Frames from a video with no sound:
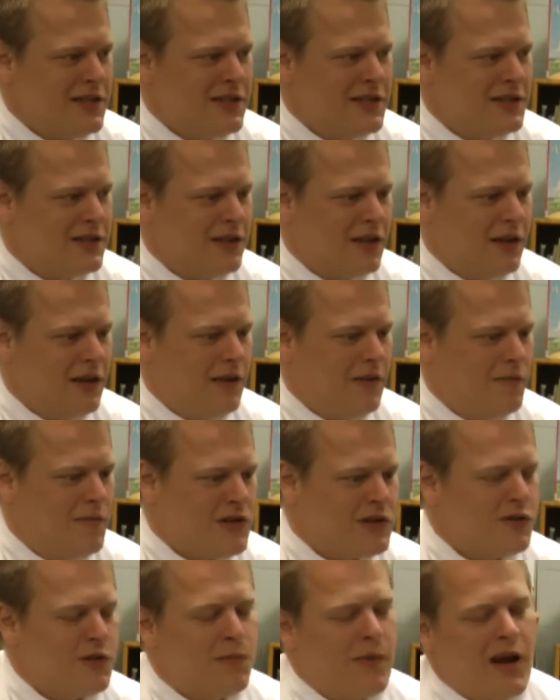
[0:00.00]

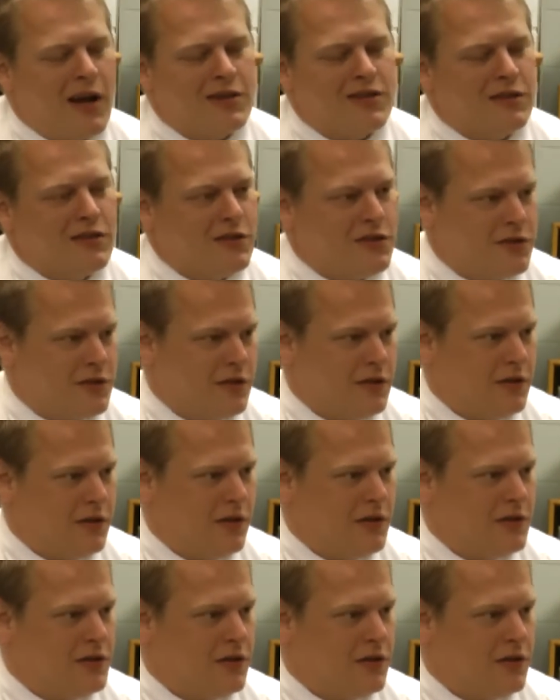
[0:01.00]
Mr. Apostle is a